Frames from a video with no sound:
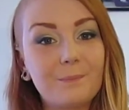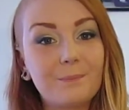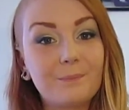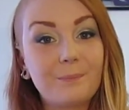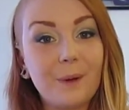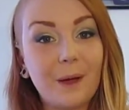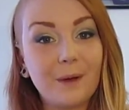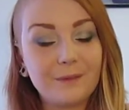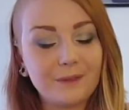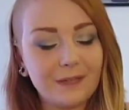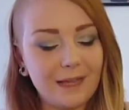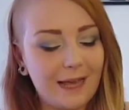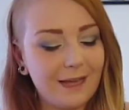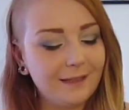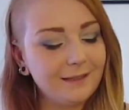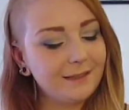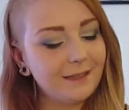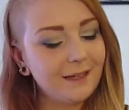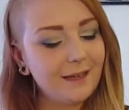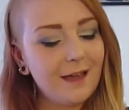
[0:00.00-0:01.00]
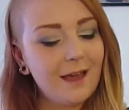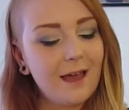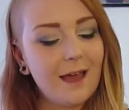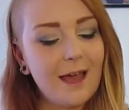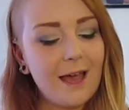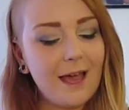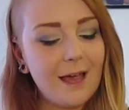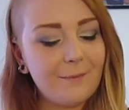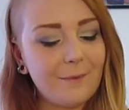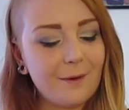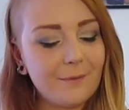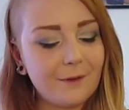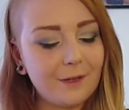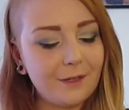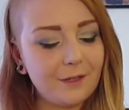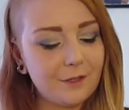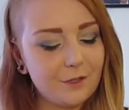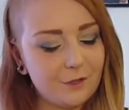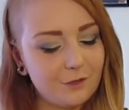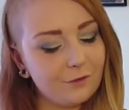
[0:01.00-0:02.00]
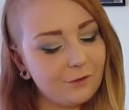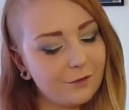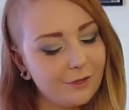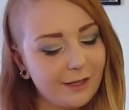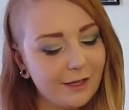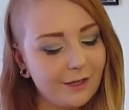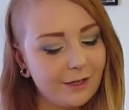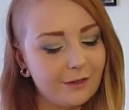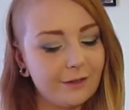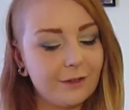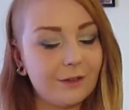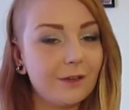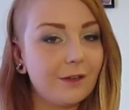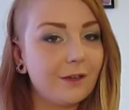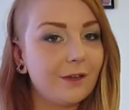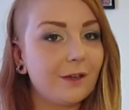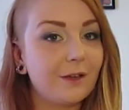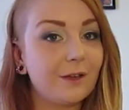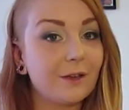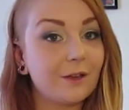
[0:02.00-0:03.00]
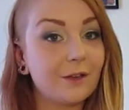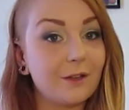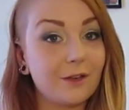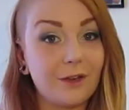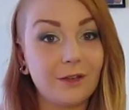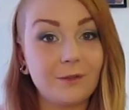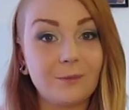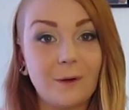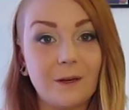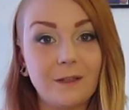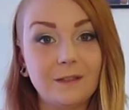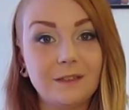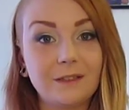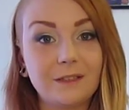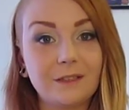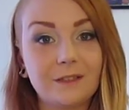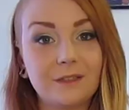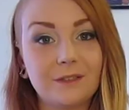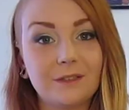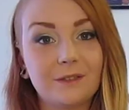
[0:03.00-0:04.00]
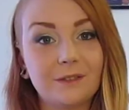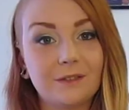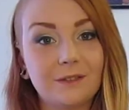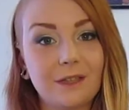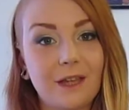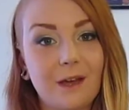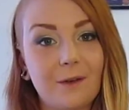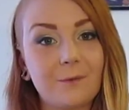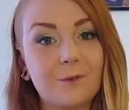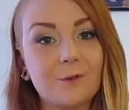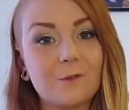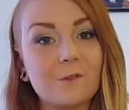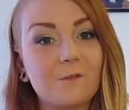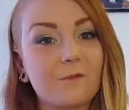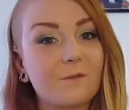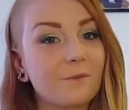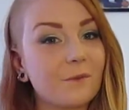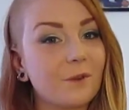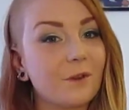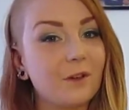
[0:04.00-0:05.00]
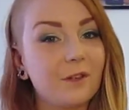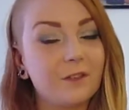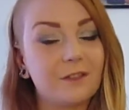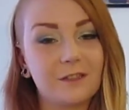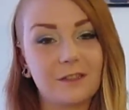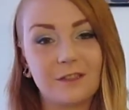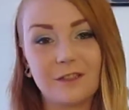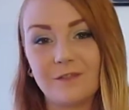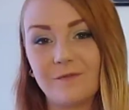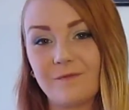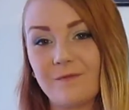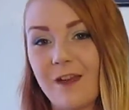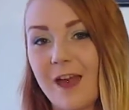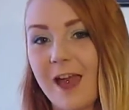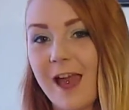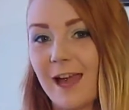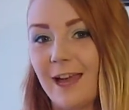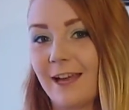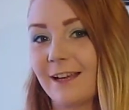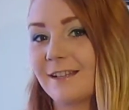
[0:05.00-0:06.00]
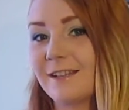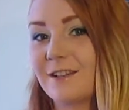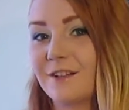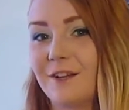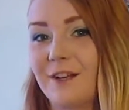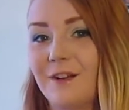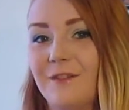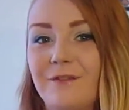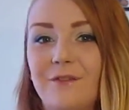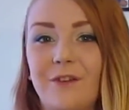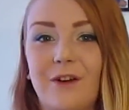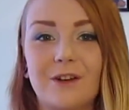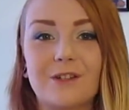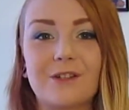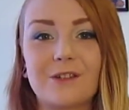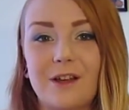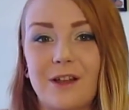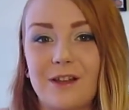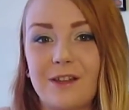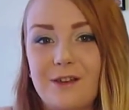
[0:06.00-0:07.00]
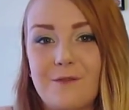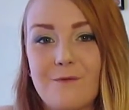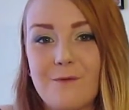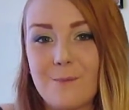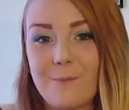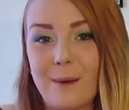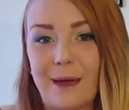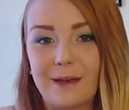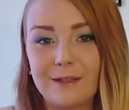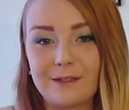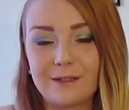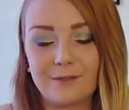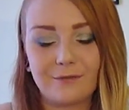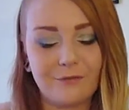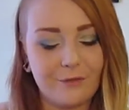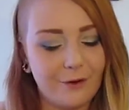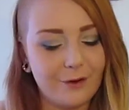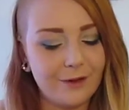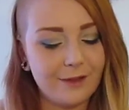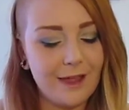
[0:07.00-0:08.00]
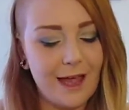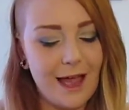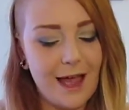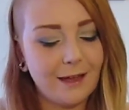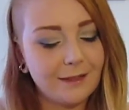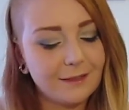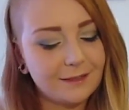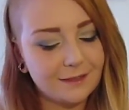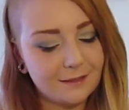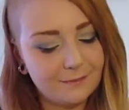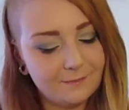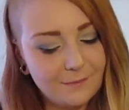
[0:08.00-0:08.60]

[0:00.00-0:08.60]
Poundland. I'm going to show you the good ones. I'll show you from good to excellent first, so I'll leave the best for last.